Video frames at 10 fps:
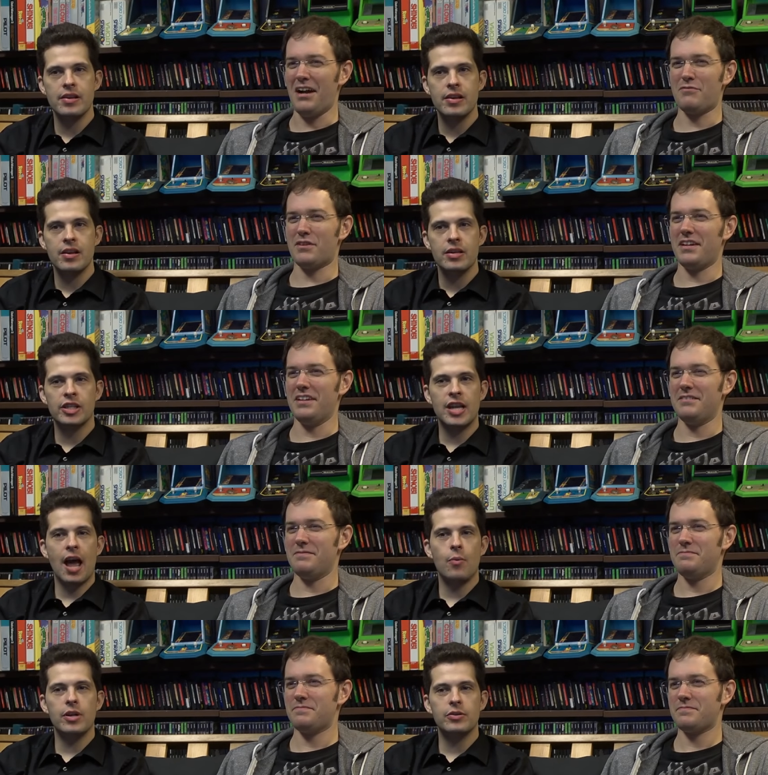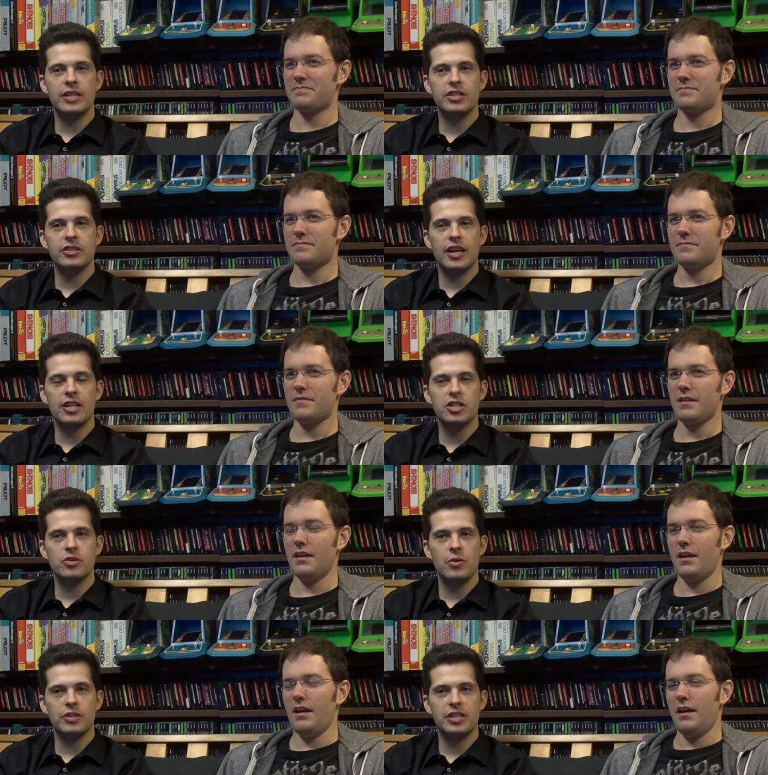Speaker 1: I forget. So now, when you teach your kids, you
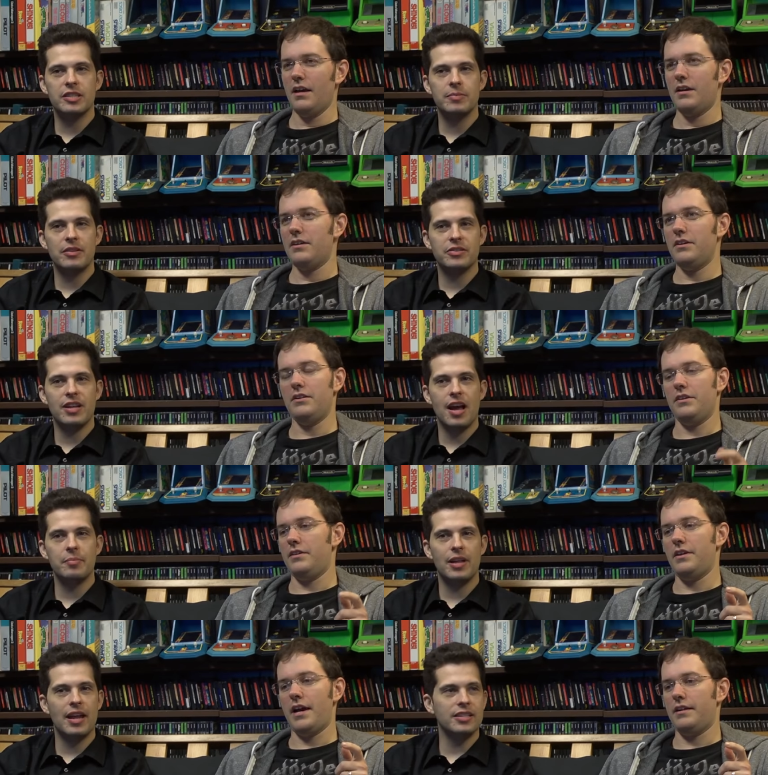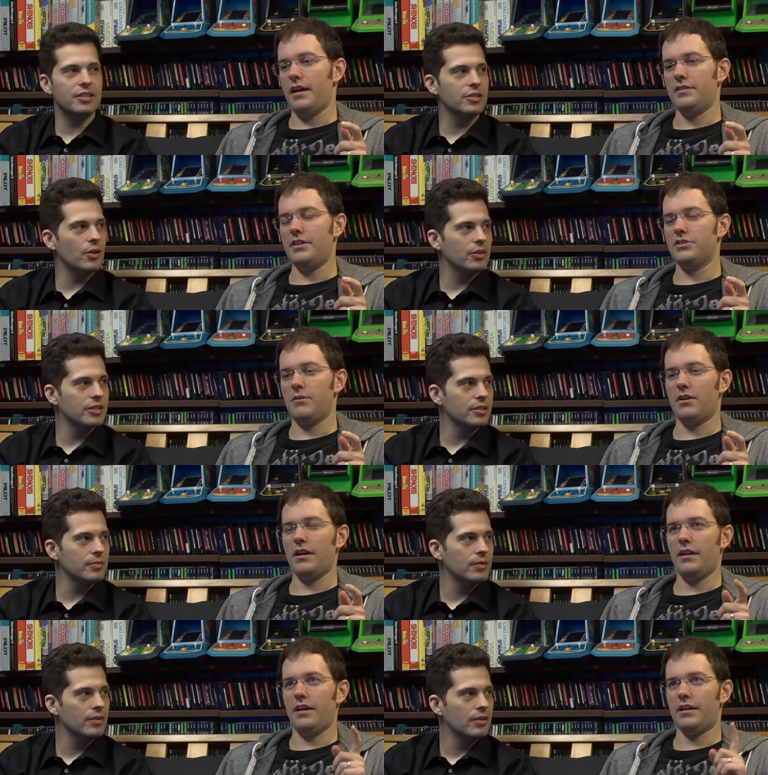don't teach them that there's nine planets. Now, I teach them,
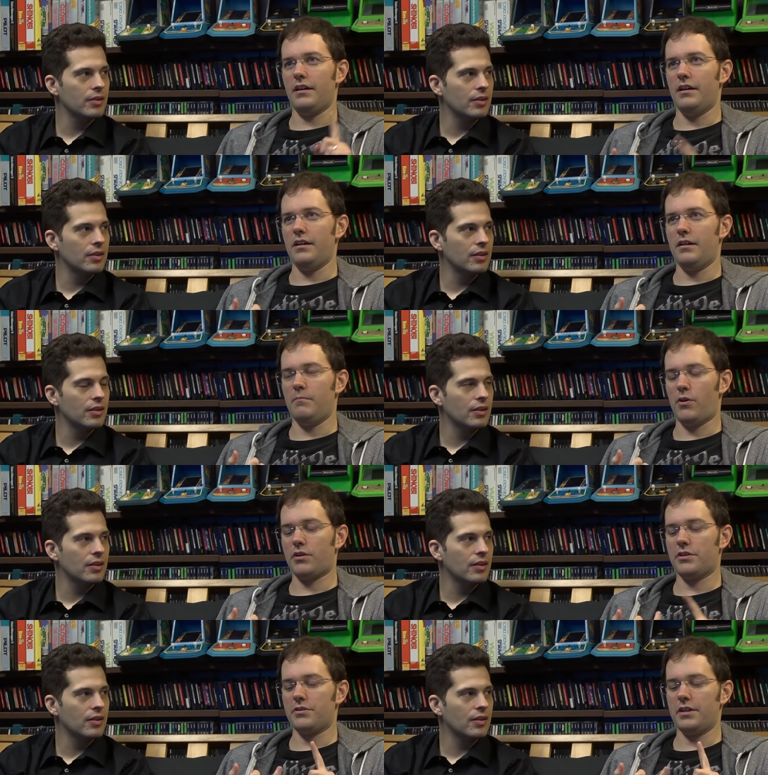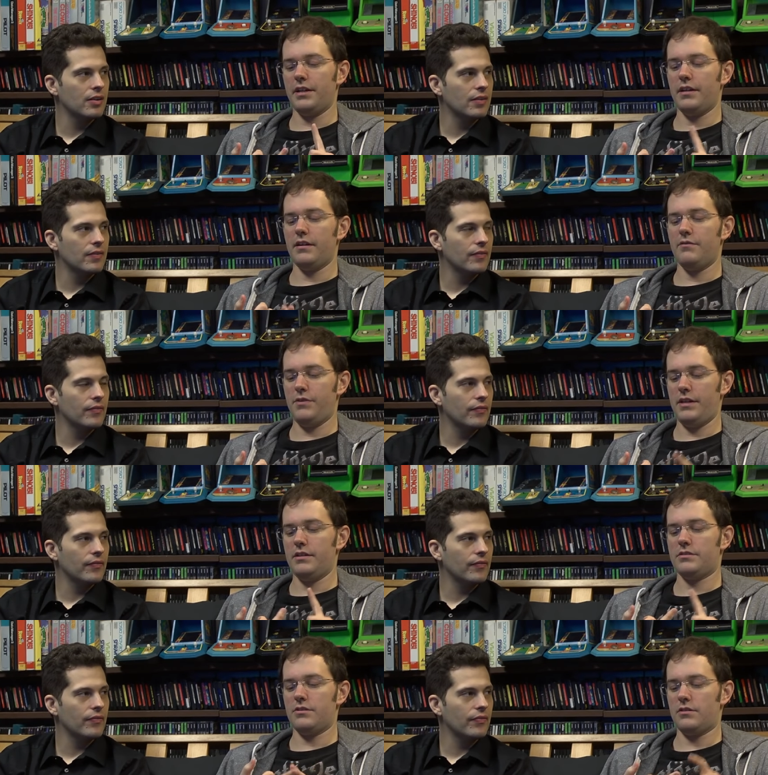okay,
Speaker 2: like uh, uh, Mercury,
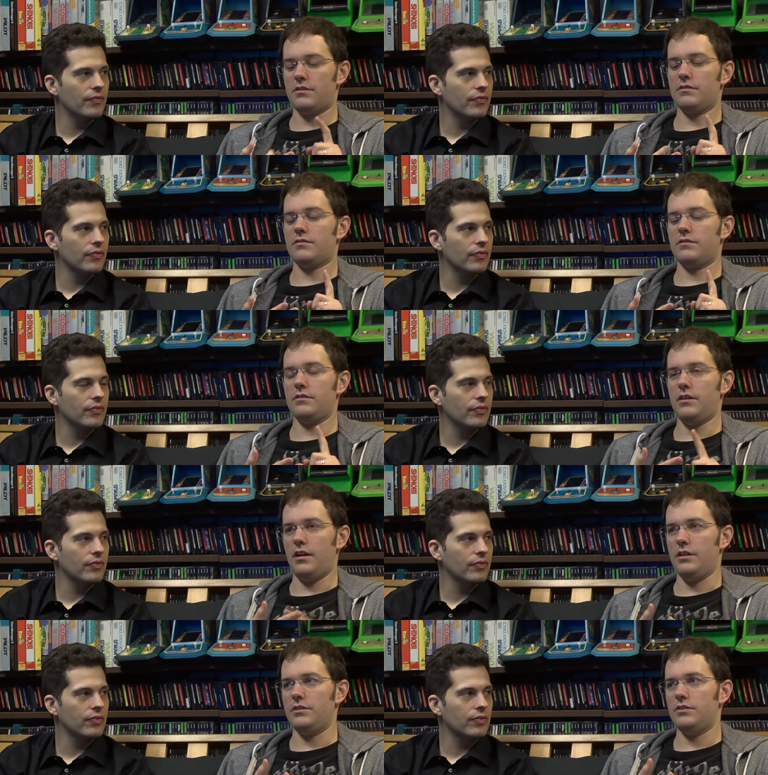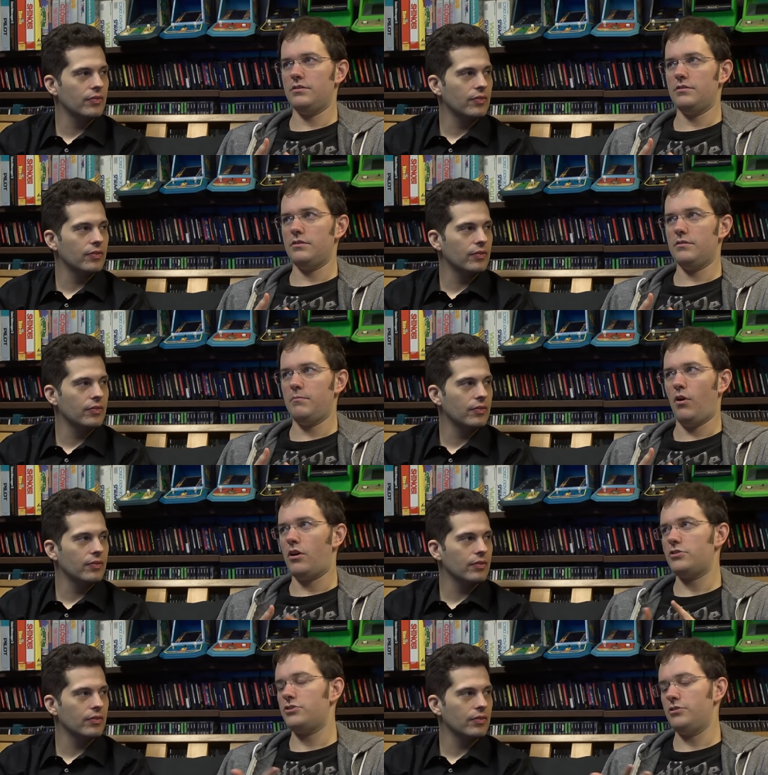Venus, Earth, uh,
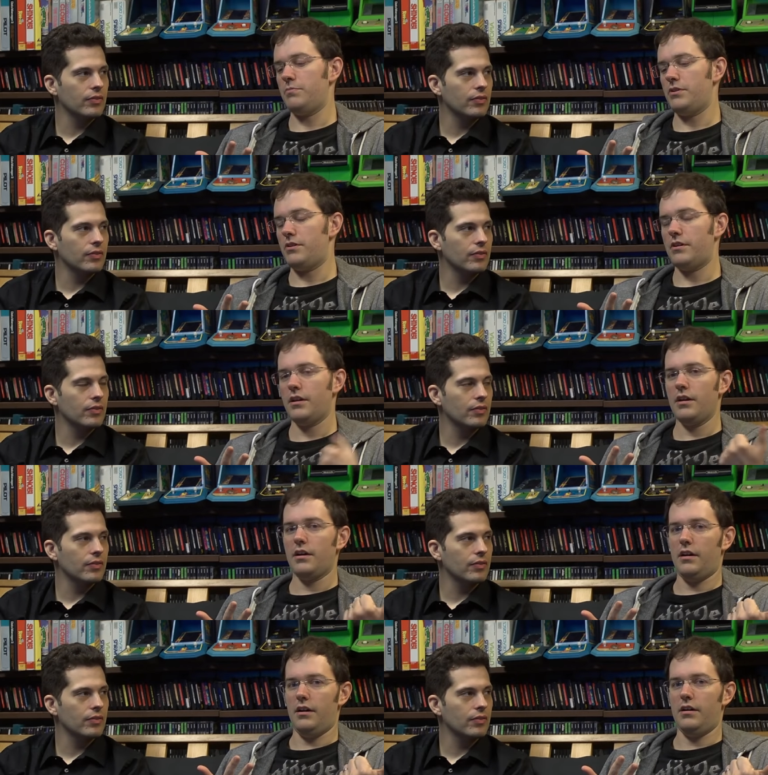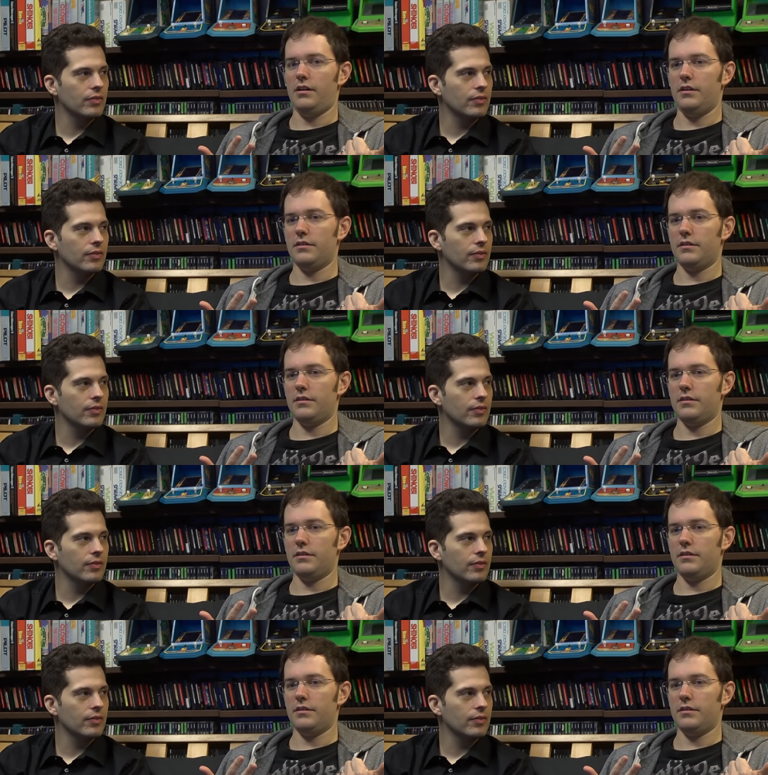Mars, Jupiter, uh,